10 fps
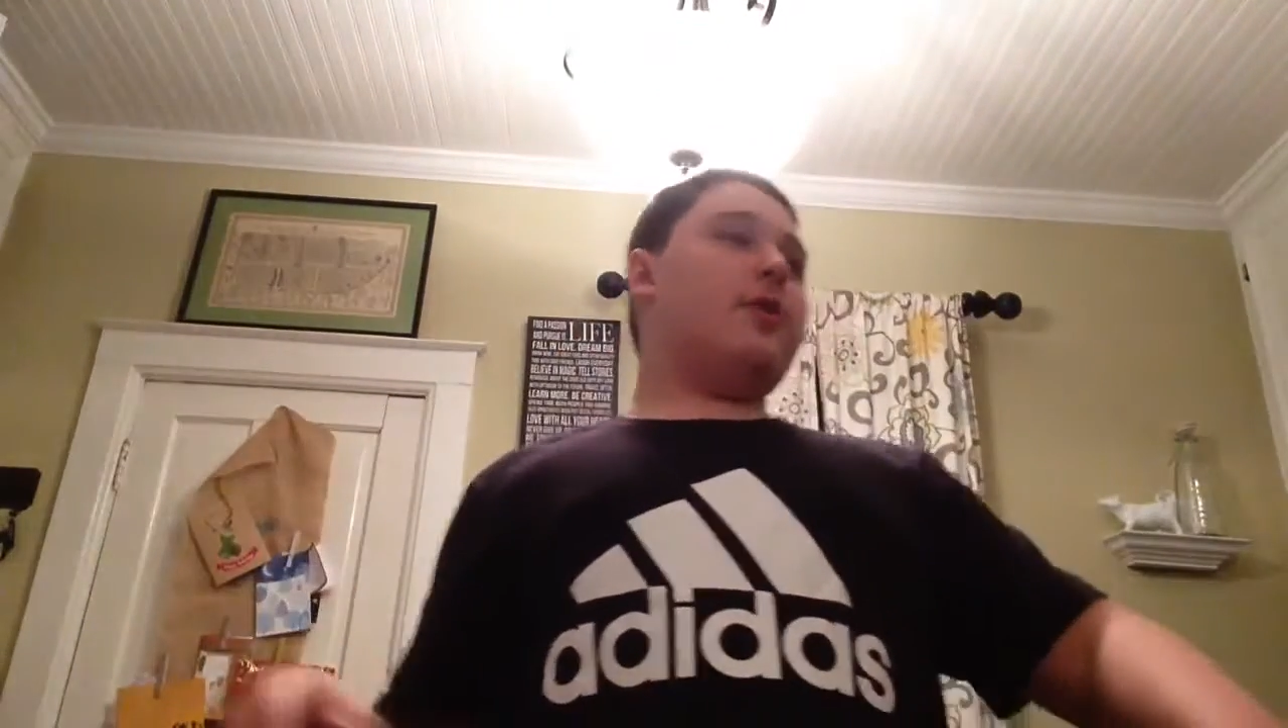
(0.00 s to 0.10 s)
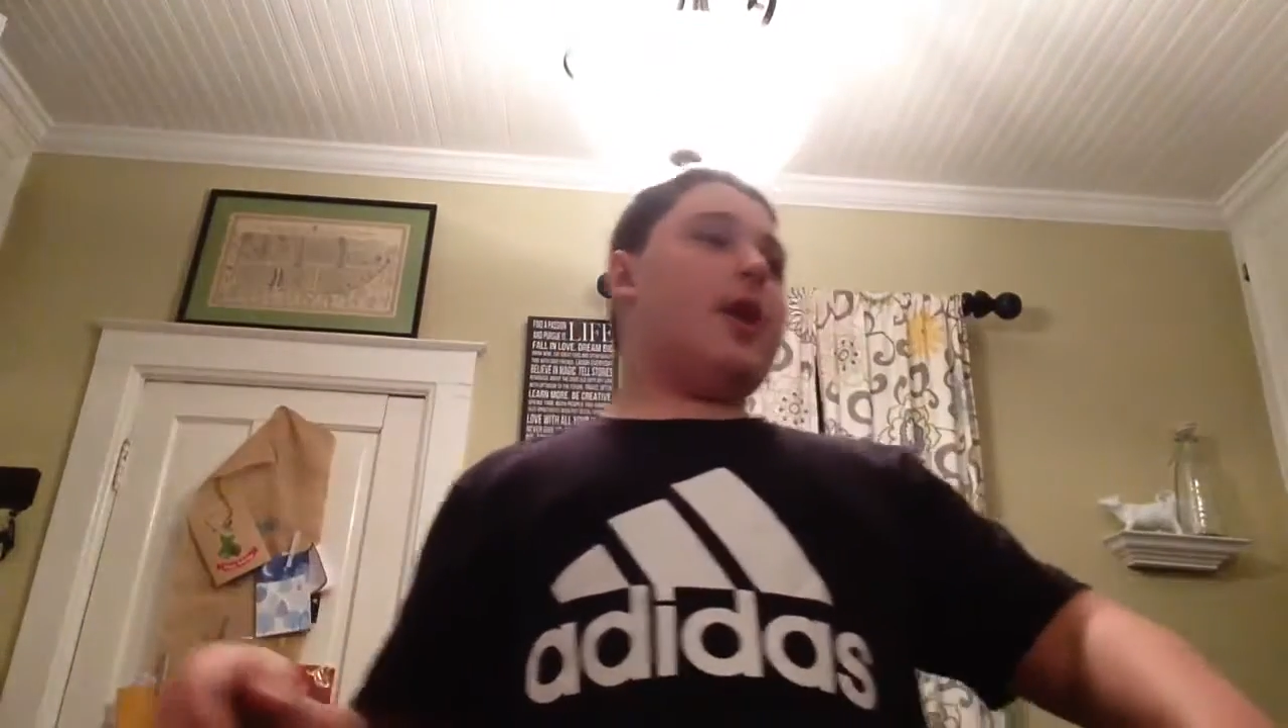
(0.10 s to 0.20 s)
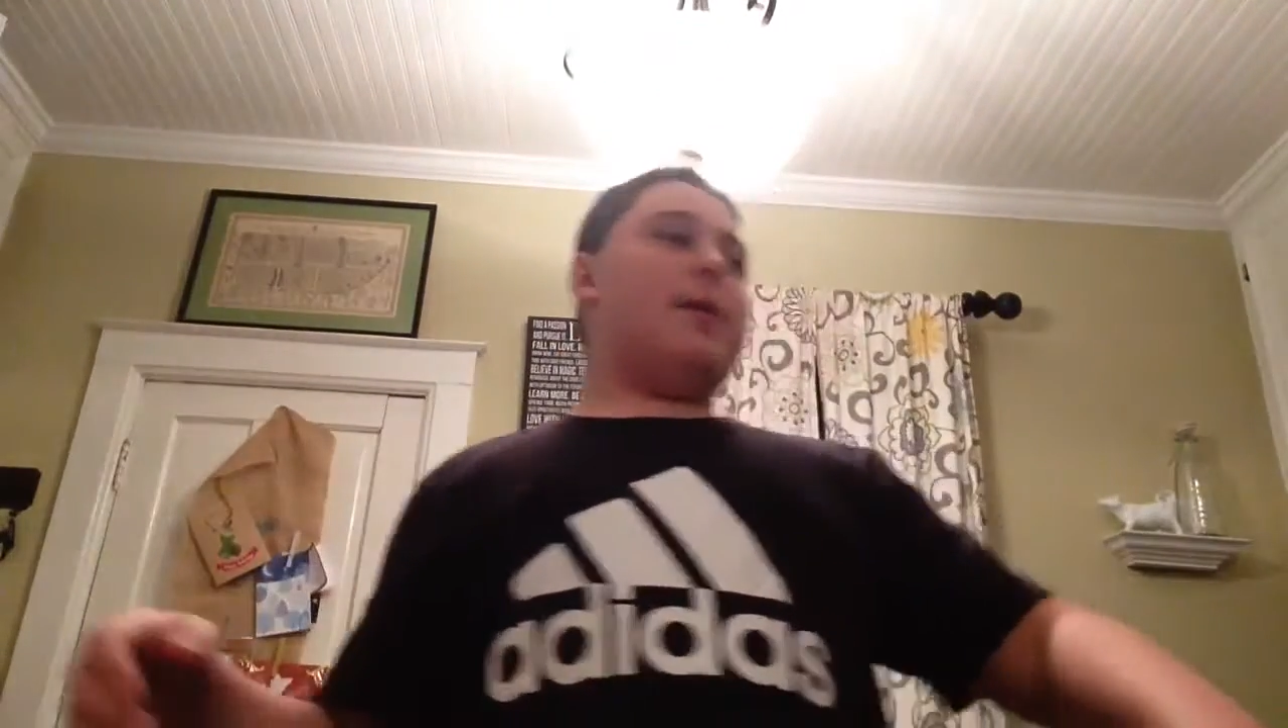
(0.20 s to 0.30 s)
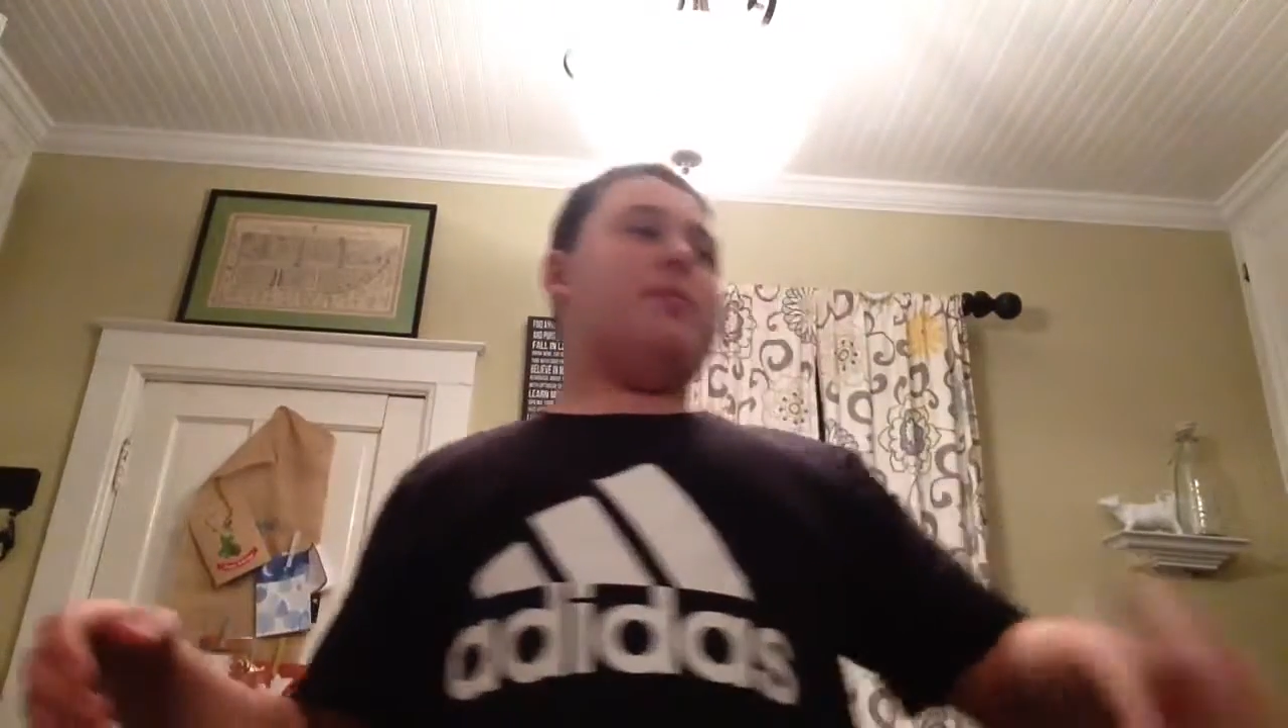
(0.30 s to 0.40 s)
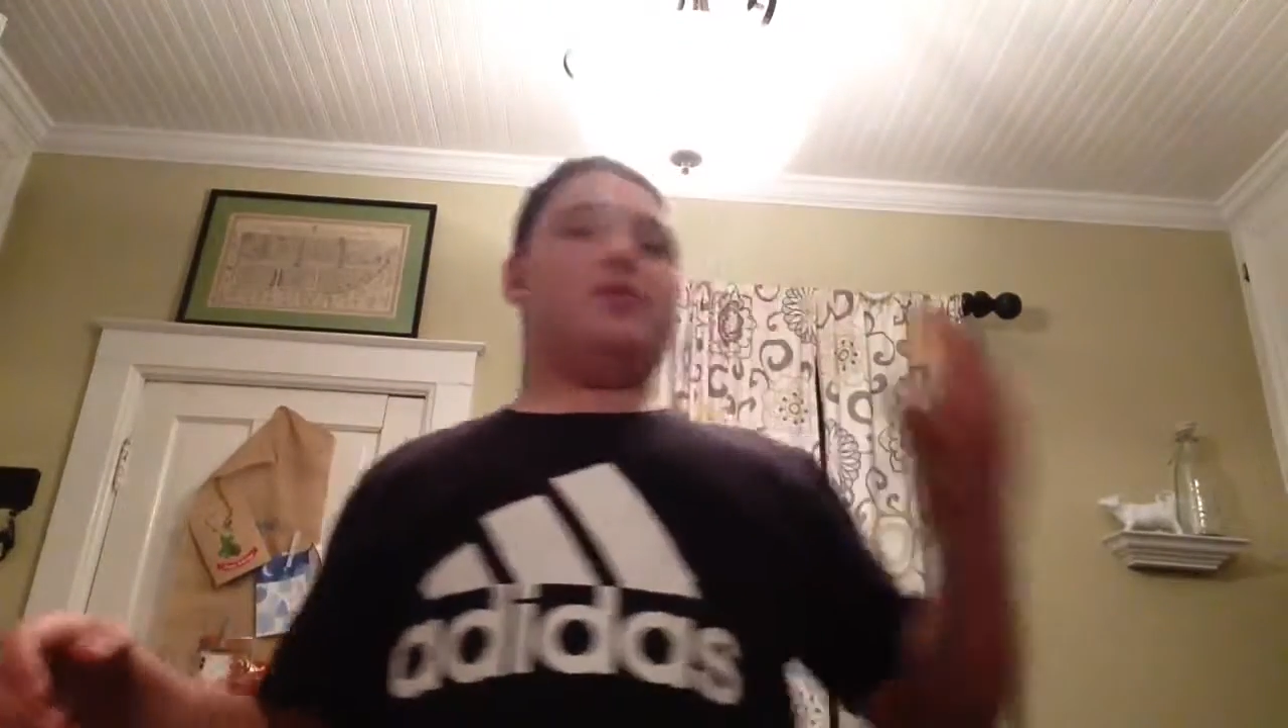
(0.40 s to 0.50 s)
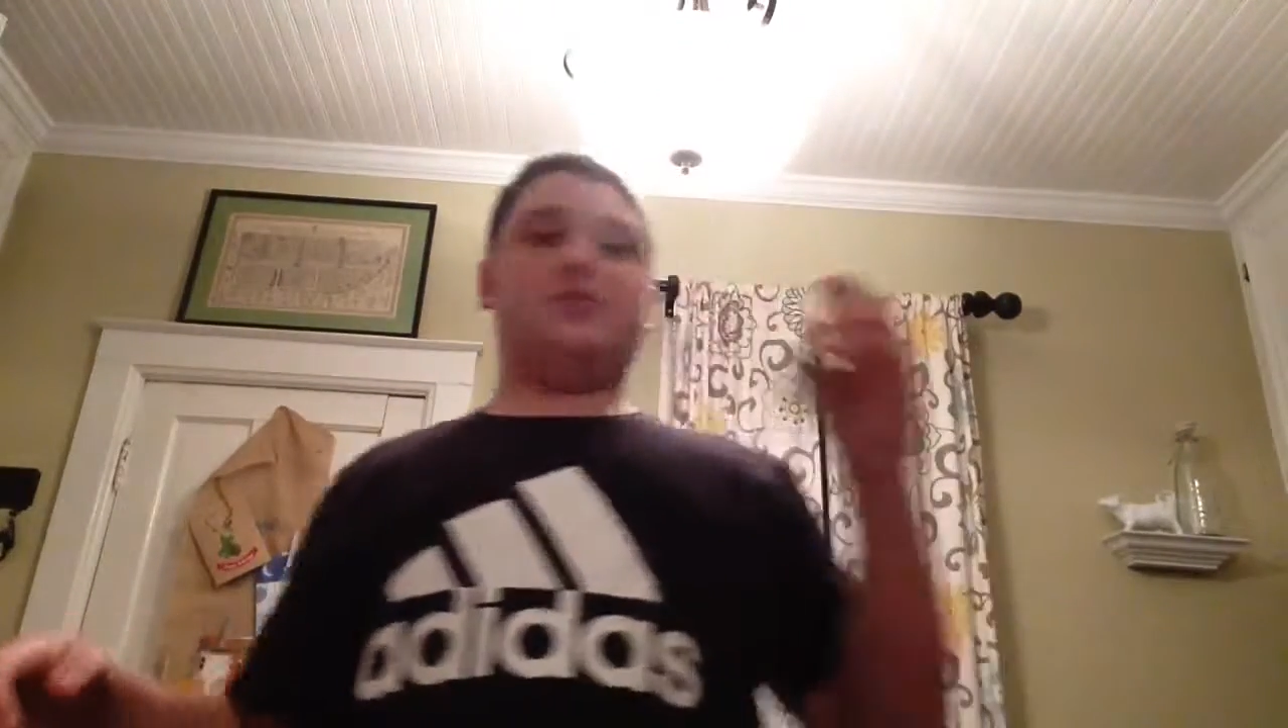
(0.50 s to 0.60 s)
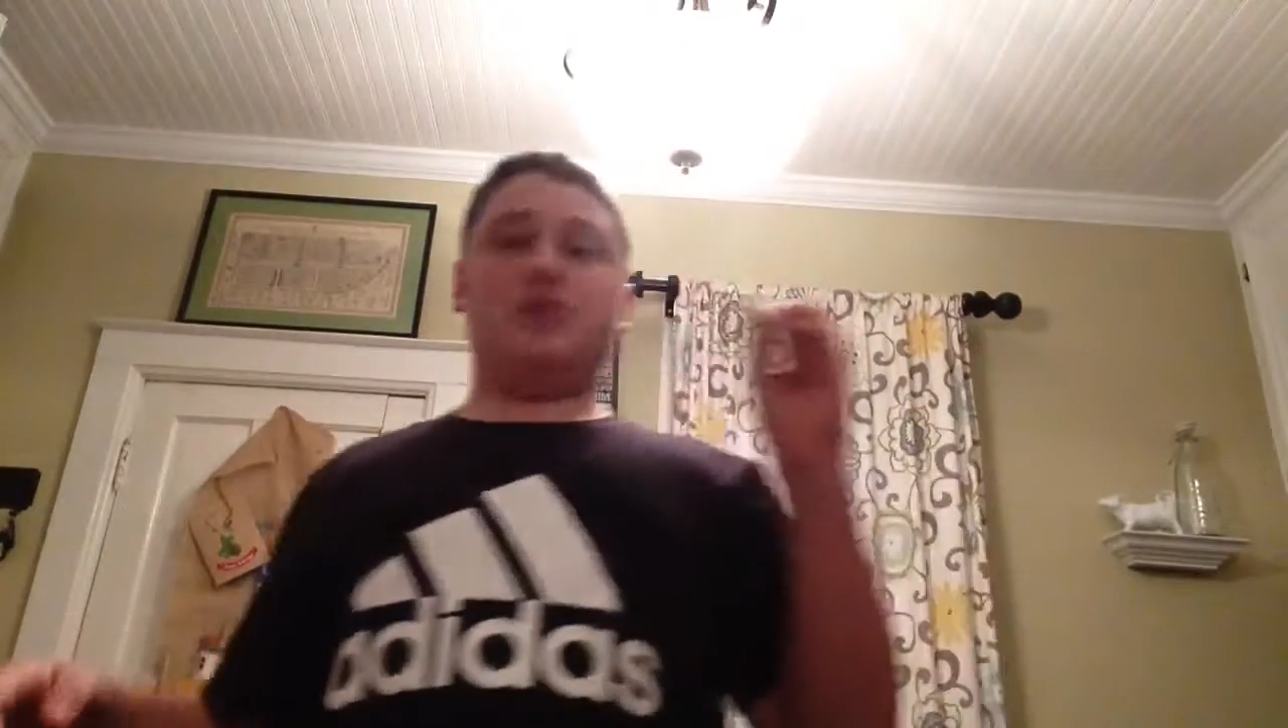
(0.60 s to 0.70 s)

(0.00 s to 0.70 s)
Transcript: grab your